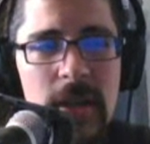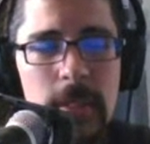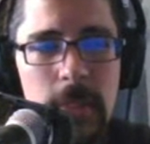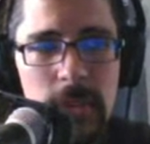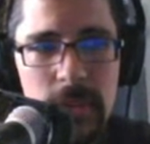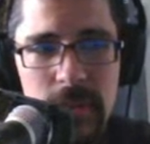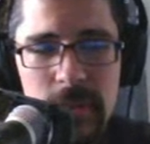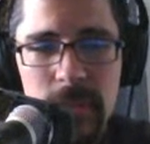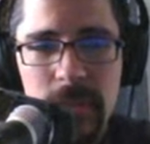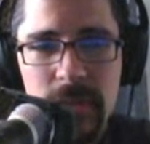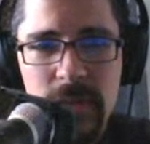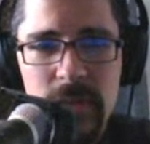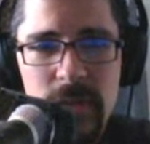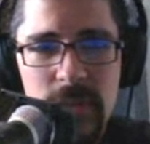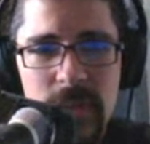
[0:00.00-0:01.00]
political
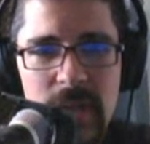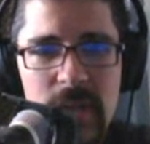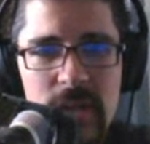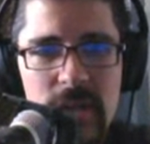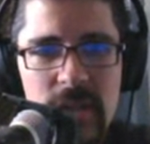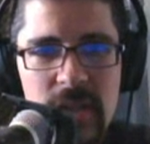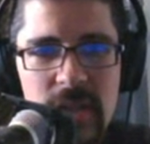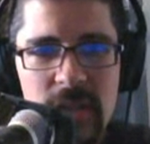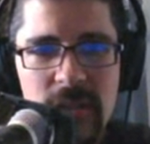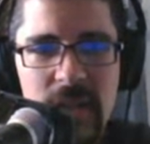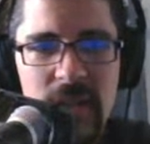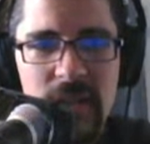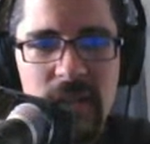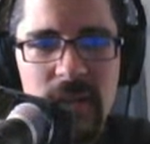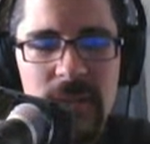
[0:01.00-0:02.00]
situation in the
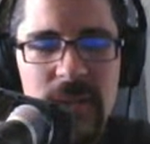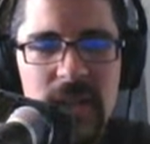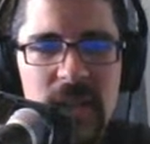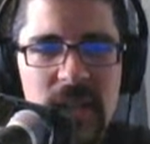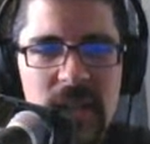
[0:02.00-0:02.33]
sense of